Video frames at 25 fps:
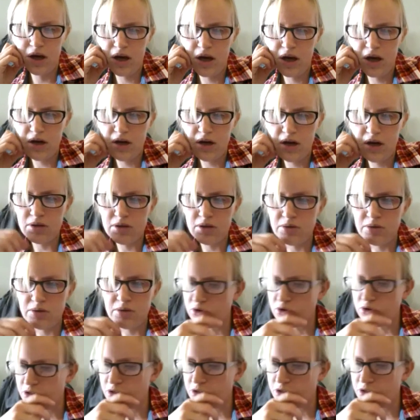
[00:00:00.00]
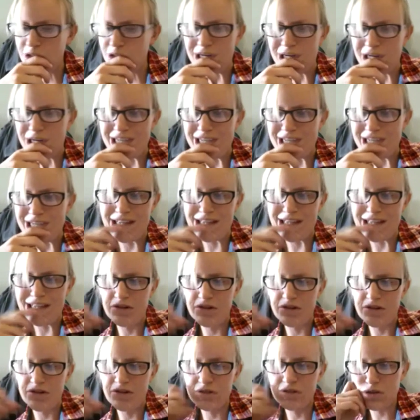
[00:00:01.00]
Groups were treated twice daily for a
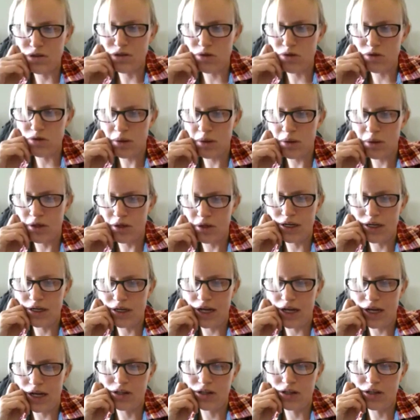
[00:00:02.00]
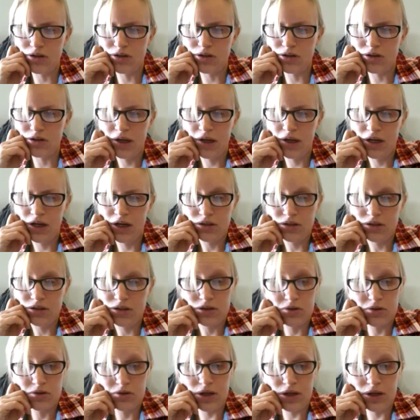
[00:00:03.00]
6-week period, and the
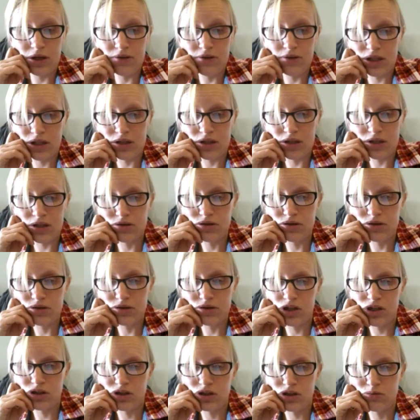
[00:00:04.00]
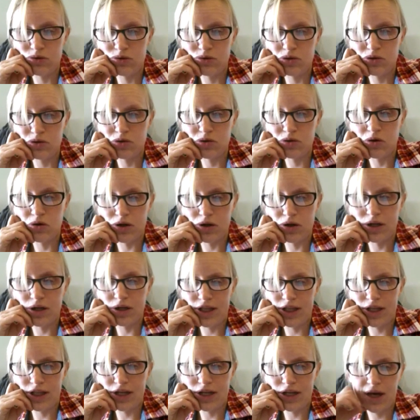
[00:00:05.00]
degree of skin irritation was recorded at
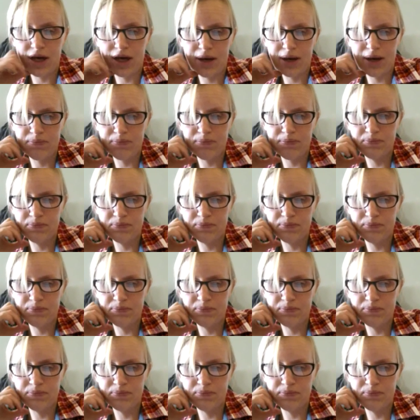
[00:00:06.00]
that time.